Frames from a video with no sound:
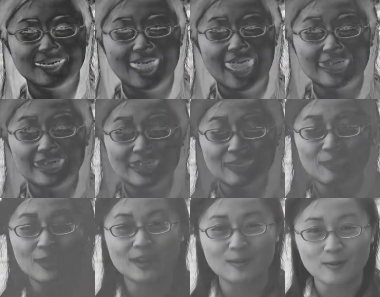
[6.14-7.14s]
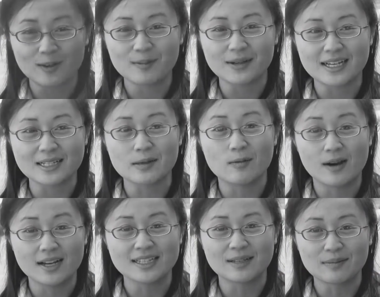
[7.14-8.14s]
I think we're in the war because we
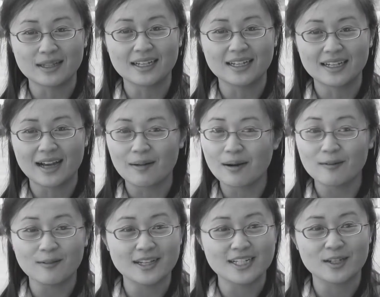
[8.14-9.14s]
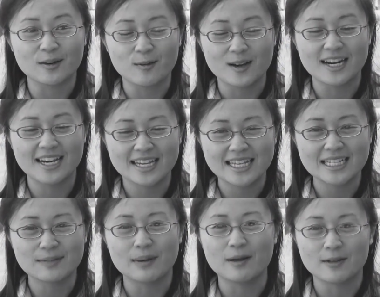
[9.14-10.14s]
want something. I'm not really sure what it
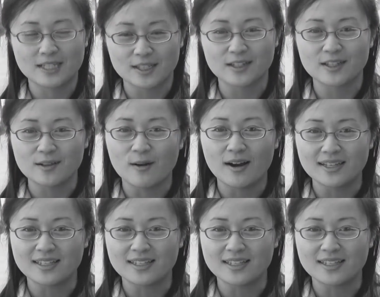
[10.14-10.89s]
is, but we sure do want